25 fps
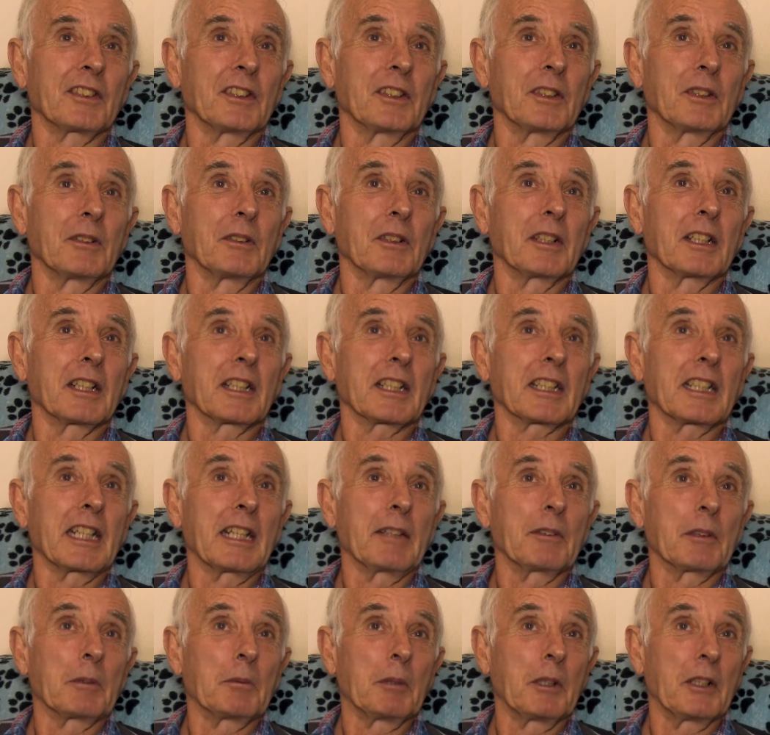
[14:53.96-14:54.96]
to
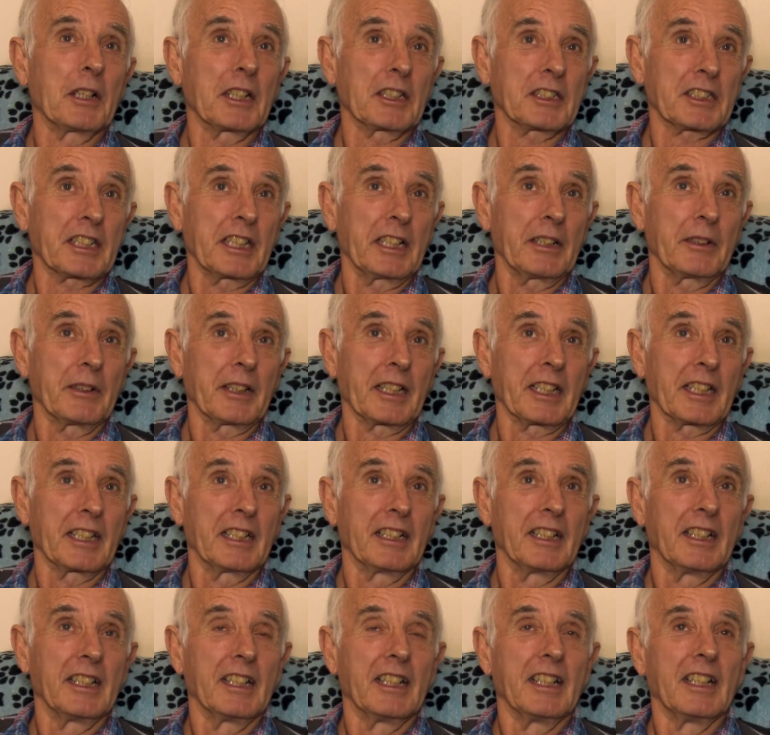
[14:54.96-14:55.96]
keep the bikes going.
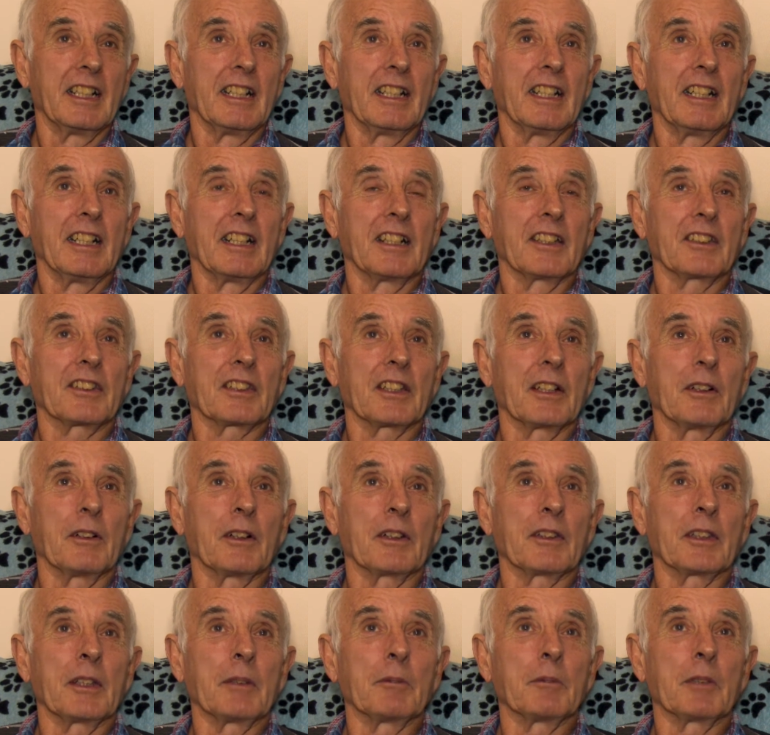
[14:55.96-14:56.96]
So
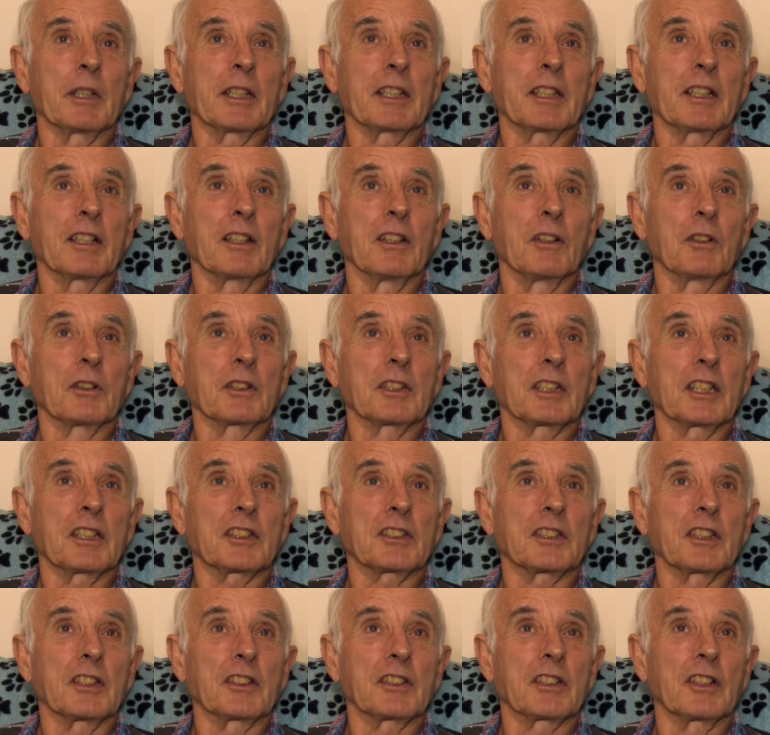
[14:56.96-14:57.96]
I then went long
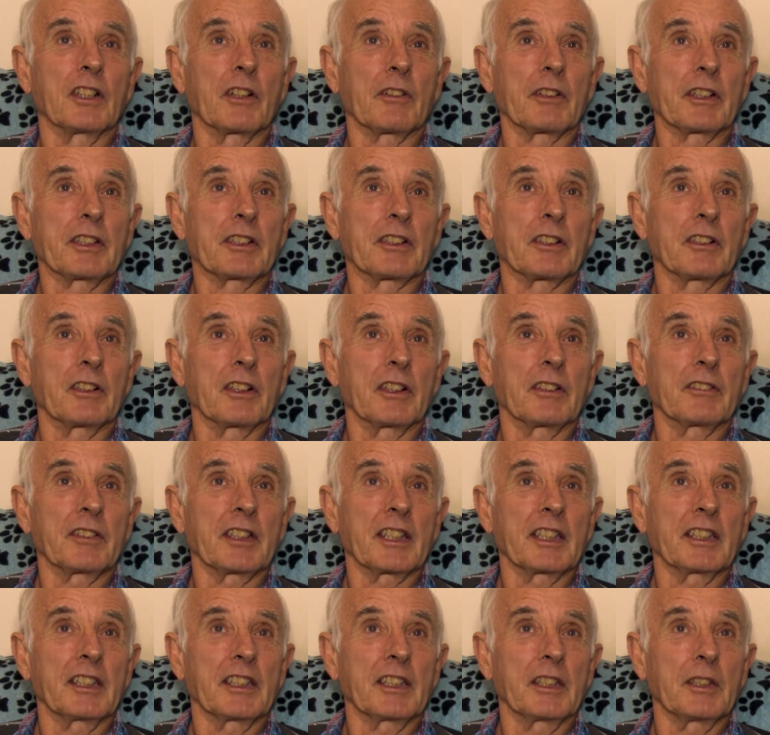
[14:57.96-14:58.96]
distance lorry
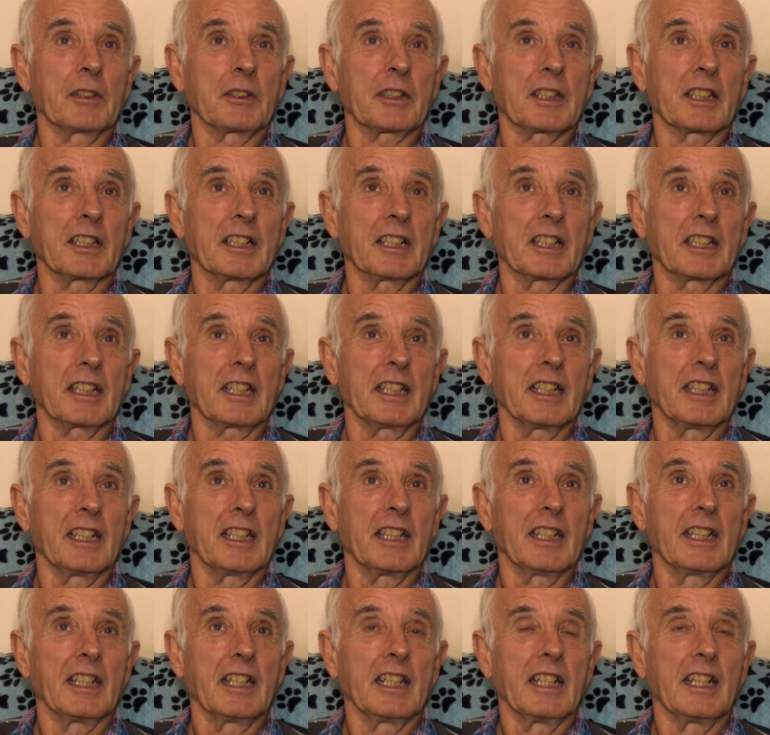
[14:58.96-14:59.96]
driving in the UK,
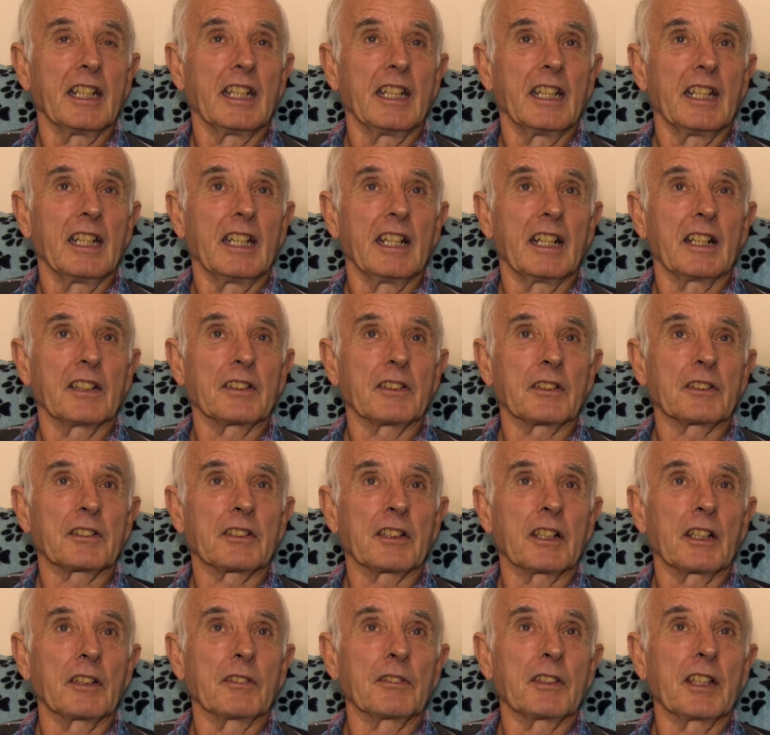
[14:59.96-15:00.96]
and I
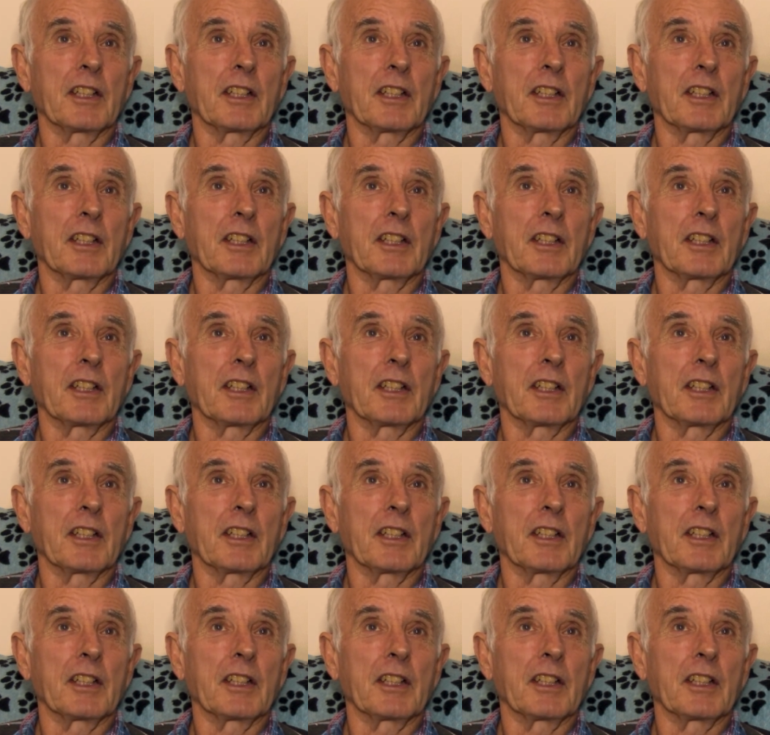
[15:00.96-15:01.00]
drove